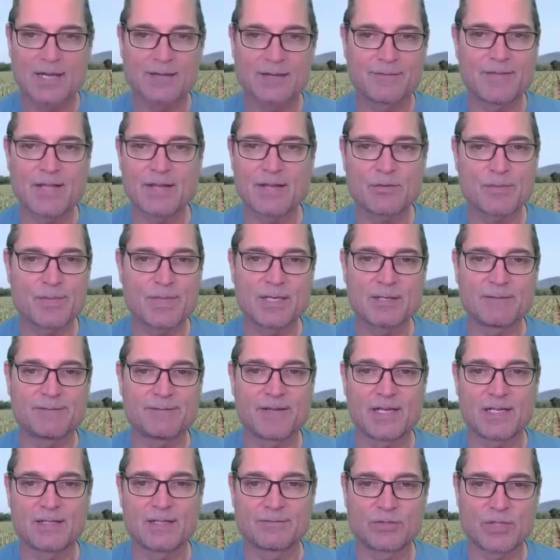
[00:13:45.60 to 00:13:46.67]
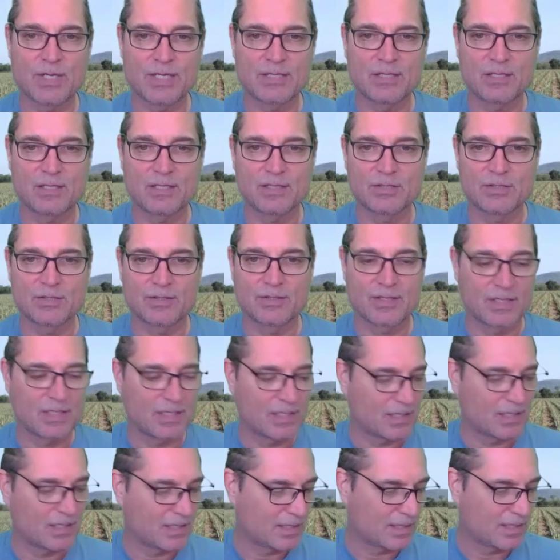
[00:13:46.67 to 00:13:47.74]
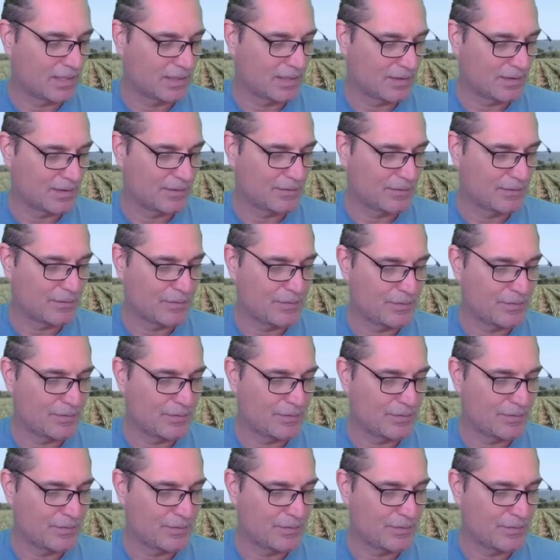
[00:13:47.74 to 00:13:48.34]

never been a fan of trying to alter the